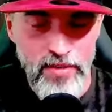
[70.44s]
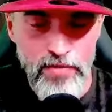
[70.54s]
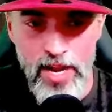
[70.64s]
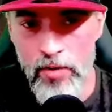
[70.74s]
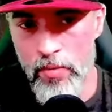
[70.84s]

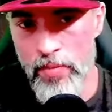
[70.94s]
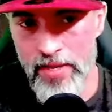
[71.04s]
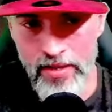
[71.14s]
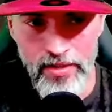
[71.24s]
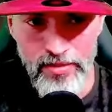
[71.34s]
available
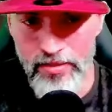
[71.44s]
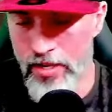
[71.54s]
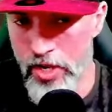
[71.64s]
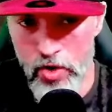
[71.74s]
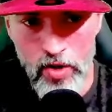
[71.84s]
because
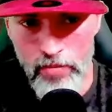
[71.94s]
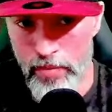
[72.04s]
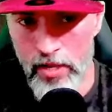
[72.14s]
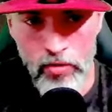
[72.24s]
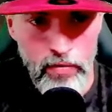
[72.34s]
he got
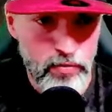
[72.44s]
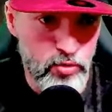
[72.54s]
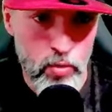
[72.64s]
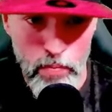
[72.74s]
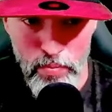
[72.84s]
plenty of
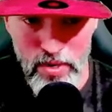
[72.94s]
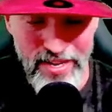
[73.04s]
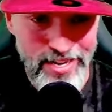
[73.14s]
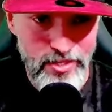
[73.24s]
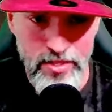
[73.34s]
dope
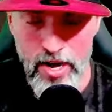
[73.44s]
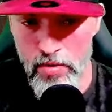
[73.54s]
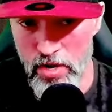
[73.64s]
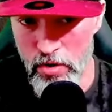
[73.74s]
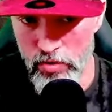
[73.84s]

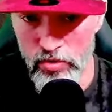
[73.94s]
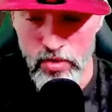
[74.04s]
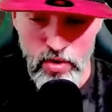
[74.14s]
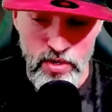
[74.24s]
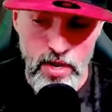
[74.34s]
legendary heroes.
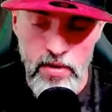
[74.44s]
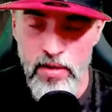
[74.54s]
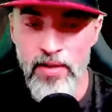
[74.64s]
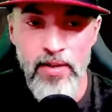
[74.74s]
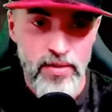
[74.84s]
Okay,
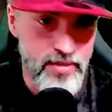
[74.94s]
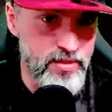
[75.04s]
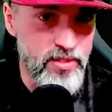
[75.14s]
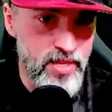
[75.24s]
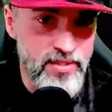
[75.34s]

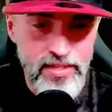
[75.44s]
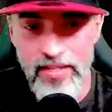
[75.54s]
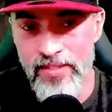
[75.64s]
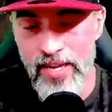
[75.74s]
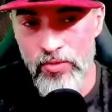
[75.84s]
that's that's
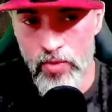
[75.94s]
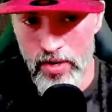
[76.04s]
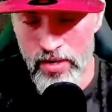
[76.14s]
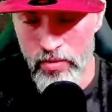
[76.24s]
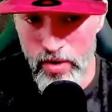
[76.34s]
exactly what
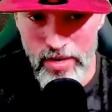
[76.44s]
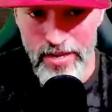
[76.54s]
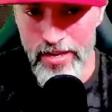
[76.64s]
it, what it